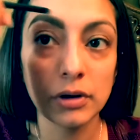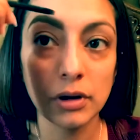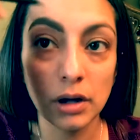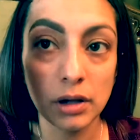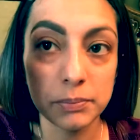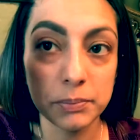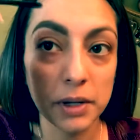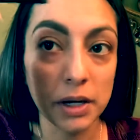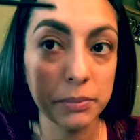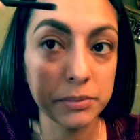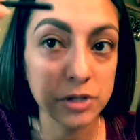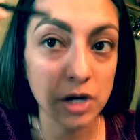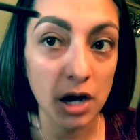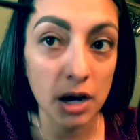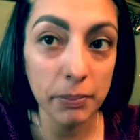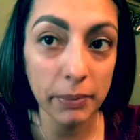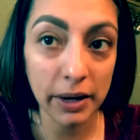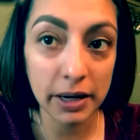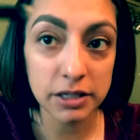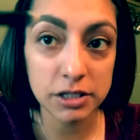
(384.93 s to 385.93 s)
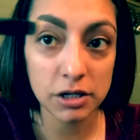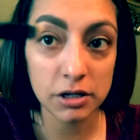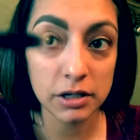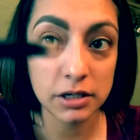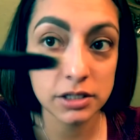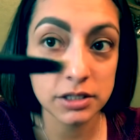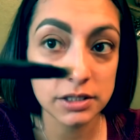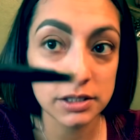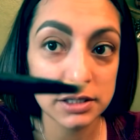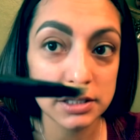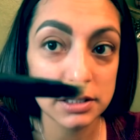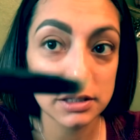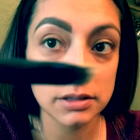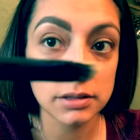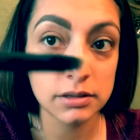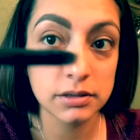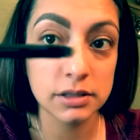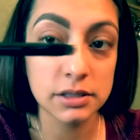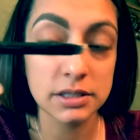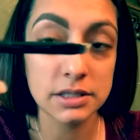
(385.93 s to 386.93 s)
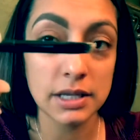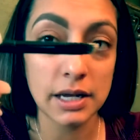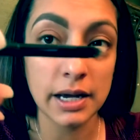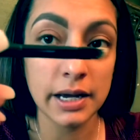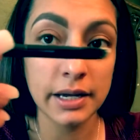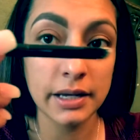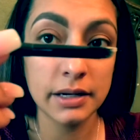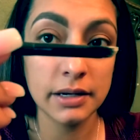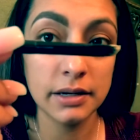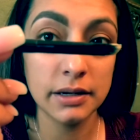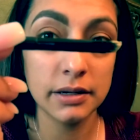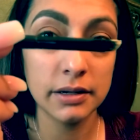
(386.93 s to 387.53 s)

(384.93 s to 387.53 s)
up top, I turn it to the side